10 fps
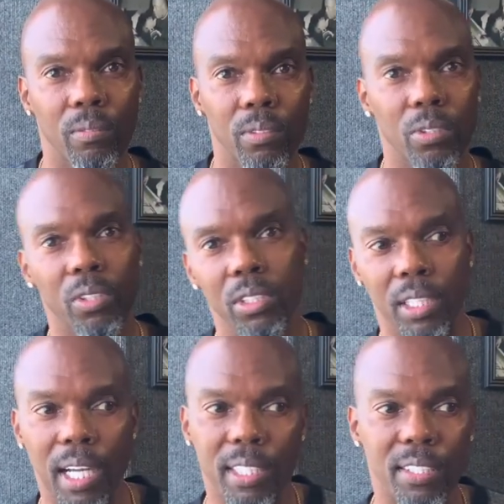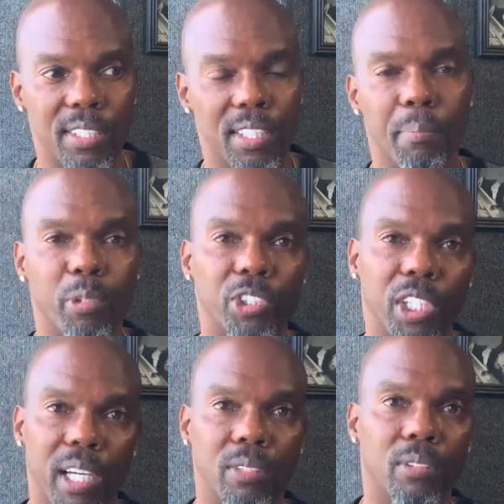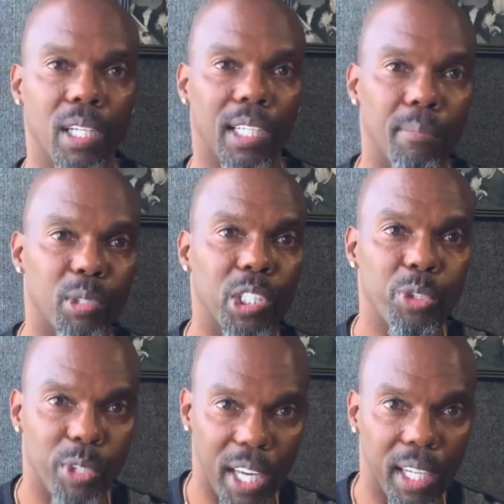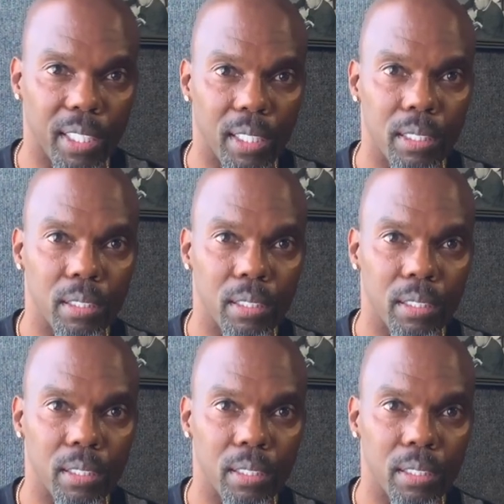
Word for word: So it's a lot of separate channels that can be created.